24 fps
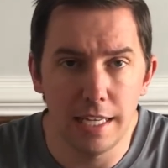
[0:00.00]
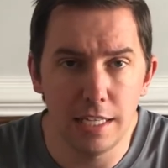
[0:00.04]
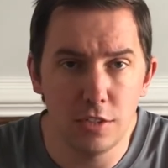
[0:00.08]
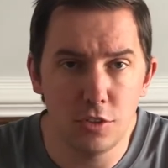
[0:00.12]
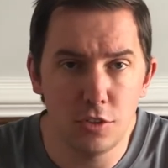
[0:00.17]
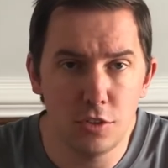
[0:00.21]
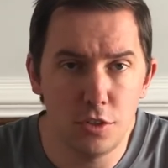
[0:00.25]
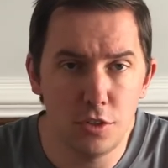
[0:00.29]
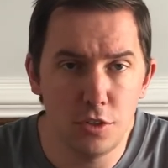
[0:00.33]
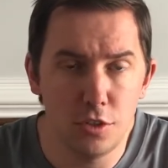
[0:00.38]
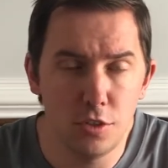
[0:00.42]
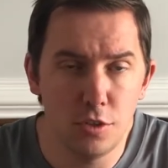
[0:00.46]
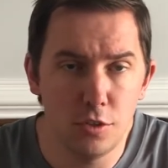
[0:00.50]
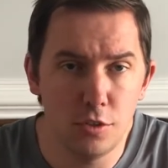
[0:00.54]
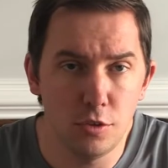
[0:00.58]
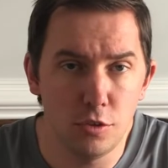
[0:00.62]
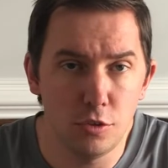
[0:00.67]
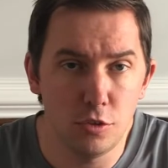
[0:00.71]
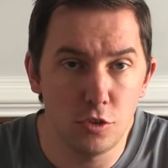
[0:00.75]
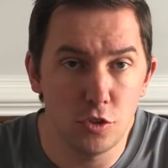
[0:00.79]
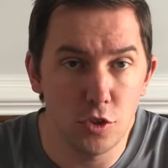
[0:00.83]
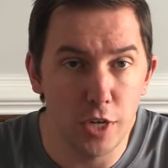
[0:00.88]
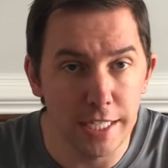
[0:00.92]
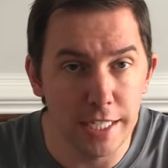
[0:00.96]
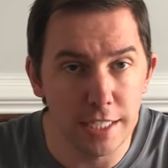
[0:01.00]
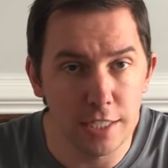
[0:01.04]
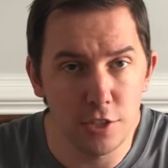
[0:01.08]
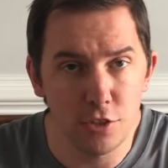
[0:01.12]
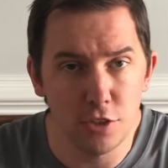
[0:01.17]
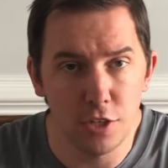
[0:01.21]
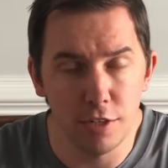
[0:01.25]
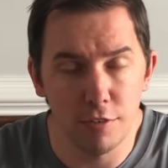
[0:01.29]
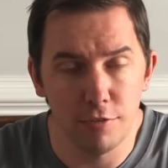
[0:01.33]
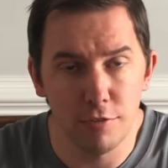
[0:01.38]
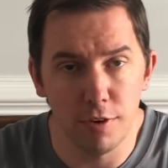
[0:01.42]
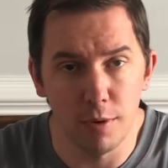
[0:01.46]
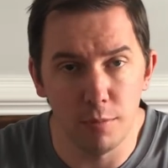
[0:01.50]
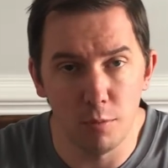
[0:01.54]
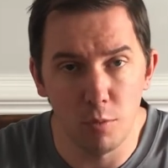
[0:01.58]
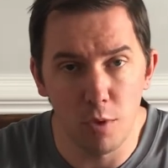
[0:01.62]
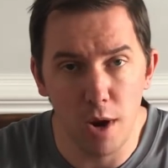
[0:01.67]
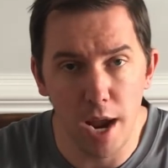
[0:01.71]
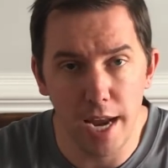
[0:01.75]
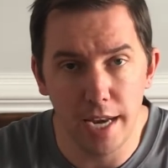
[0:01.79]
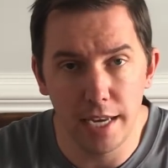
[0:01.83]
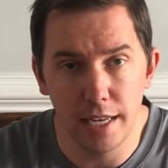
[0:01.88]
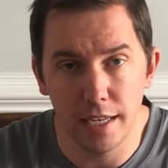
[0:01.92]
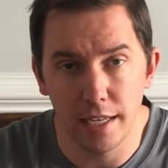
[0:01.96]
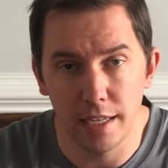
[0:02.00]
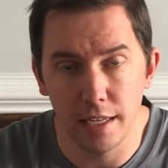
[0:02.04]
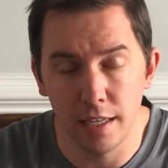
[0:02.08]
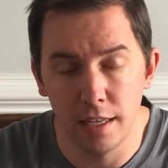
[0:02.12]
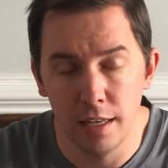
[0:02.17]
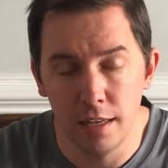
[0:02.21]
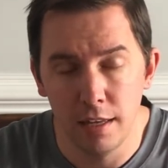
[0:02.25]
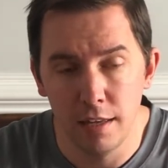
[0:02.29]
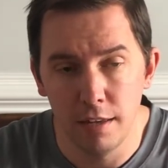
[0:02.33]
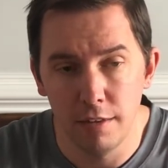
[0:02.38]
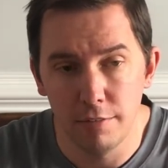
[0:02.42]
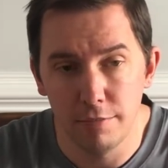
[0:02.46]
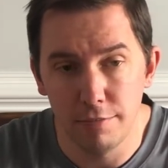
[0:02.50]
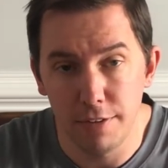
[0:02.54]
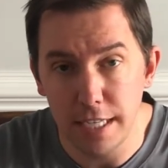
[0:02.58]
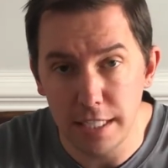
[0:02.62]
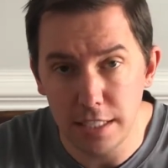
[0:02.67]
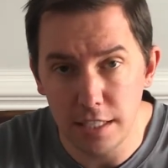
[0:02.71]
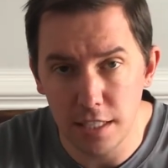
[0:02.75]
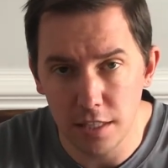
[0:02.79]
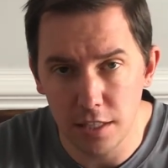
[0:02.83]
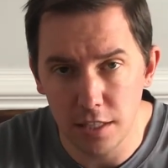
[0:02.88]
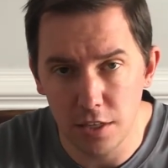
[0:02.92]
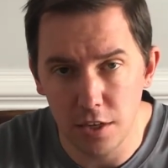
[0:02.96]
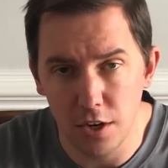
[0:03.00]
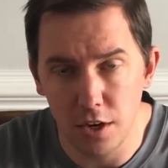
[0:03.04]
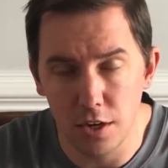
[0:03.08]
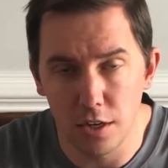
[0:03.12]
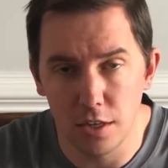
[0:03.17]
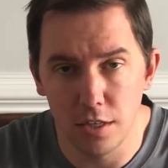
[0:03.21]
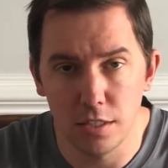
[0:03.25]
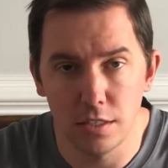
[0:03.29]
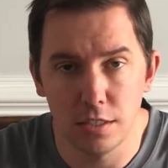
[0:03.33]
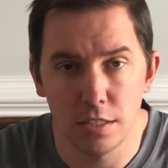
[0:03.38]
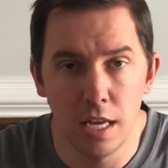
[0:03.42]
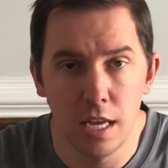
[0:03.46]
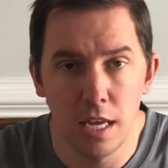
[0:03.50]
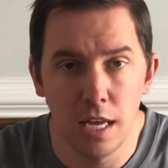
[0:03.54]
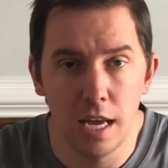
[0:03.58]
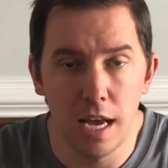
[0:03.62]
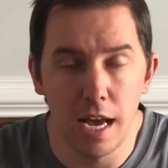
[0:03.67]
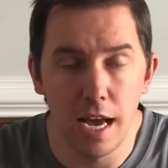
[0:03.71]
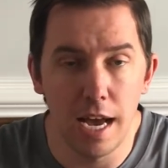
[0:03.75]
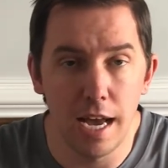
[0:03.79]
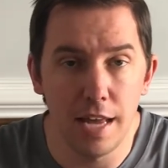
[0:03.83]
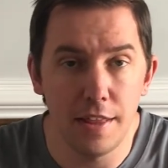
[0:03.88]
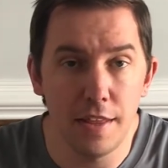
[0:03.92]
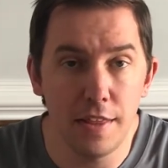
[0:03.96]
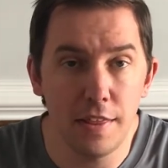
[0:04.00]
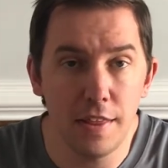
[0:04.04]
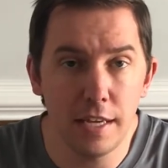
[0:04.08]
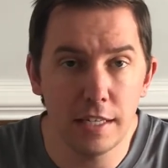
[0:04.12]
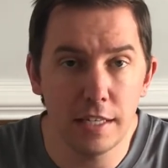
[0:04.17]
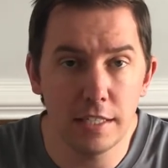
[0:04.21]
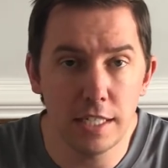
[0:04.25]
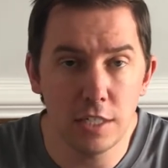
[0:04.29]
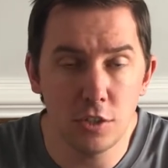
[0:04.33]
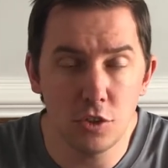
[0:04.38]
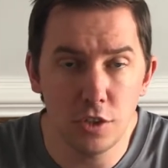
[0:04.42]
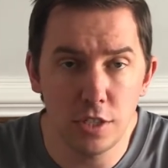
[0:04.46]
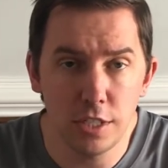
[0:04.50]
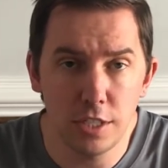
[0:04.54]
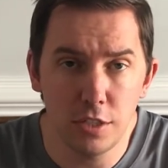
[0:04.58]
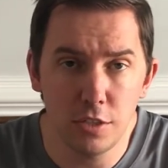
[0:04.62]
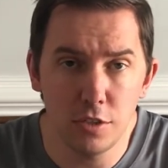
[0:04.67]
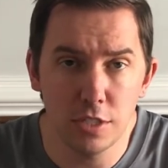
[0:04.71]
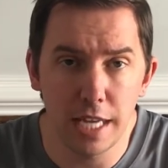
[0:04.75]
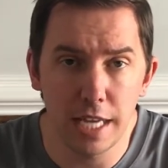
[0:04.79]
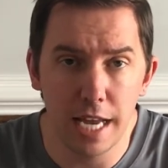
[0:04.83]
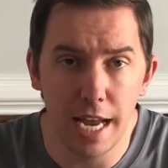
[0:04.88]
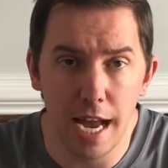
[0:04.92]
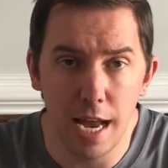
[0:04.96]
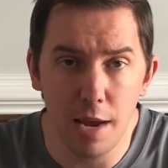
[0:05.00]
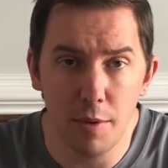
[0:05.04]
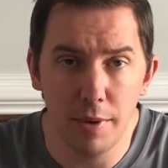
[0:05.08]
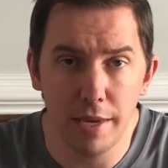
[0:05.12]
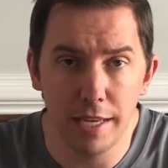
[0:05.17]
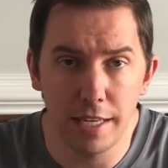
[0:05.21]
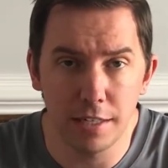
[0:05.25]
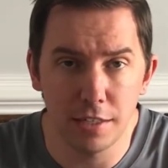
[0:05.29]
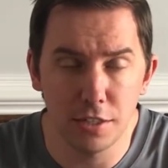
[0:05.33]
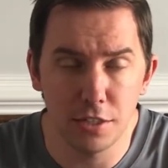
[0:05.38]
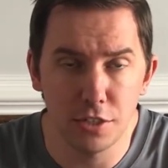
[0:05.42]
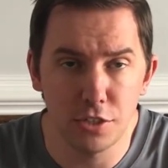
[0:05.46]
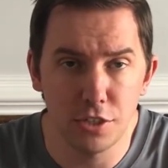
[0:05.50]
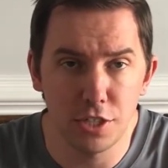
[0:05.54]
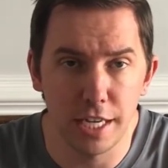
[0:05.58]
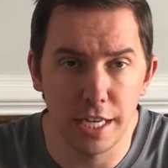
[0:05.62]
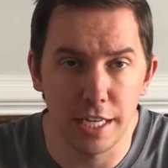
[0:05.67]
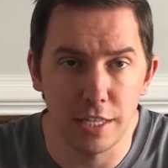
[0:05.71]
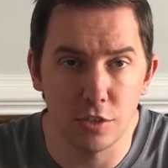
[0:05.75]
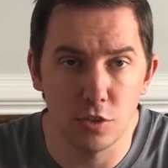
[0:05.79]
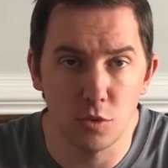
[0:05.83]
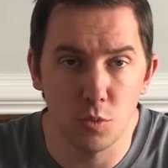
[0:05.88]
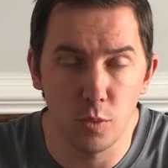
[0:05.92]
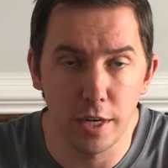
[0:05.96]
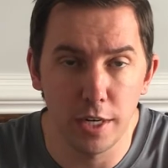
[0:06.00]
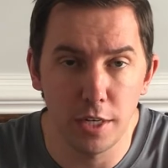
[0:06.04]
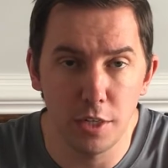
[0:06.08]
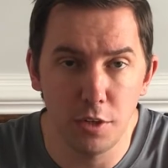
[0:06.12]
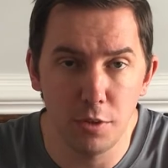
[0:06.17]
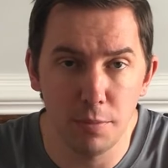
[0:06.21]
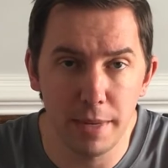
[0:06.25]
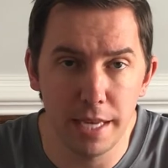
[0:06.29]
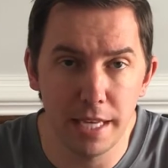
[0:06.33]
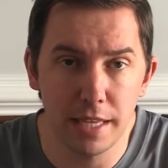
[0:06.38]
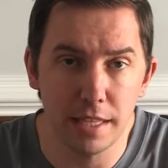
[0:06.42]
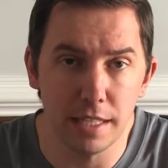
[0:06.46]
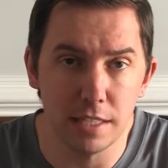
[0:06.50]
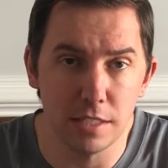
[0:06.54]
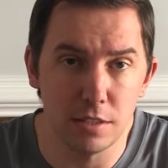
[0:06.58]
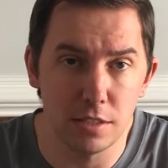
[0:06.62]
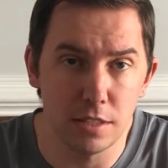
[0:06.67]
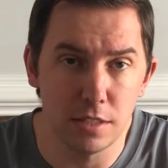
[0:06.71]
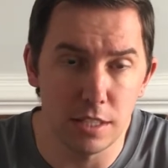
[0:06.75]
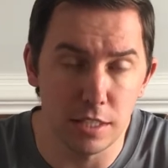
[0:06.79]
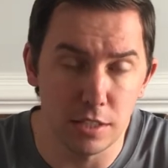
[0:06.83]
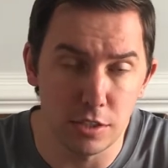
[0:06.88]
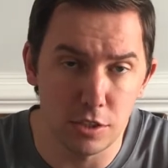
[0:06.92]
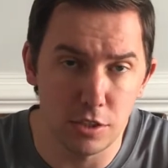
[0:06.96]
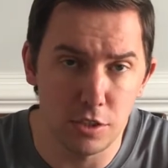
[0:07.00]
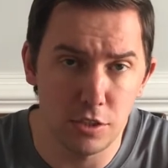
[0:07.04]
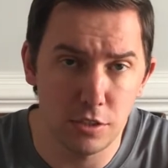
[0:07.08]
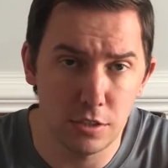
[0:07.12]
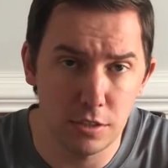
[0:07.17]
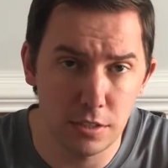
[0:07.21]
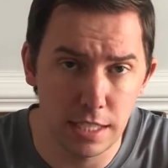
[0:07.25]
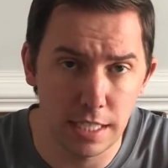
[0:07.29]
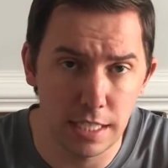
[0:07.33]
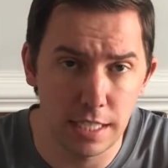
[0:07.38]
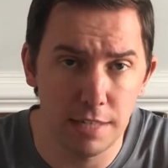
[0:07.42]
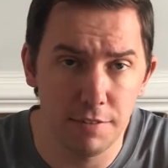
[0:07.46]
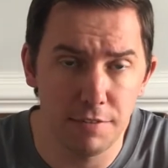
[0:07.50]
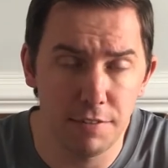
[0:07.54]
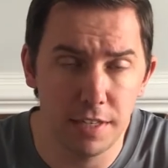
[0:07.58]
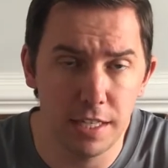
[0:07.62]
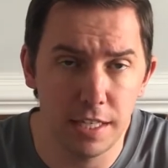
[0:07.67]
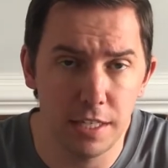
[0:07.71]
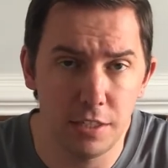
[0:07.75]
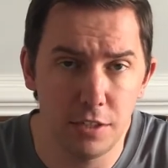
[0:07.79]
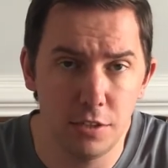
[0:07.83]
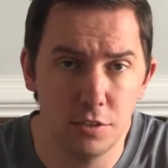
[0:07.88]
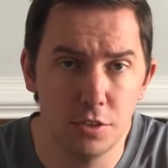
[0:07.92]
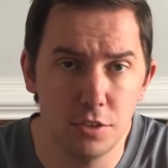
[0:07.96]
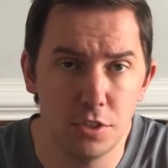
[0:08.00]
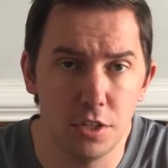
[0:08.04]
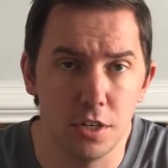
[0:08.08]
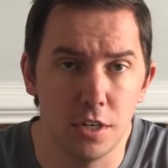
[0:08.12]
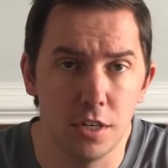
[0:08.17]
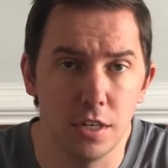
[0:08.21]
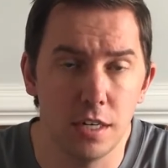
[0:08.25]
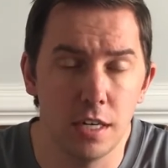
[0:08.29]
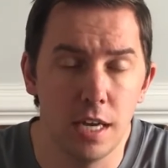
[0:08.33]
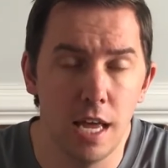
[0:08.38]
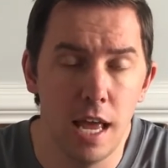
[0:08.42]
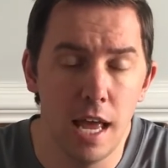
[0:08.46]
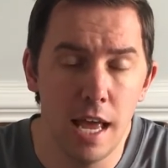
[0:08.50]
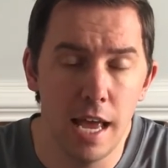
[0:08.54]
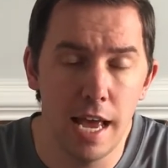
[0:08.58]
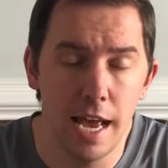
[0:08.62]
to transition from riding facing the cars, and then they essentially use a highway interchange where you make this significant U-turn.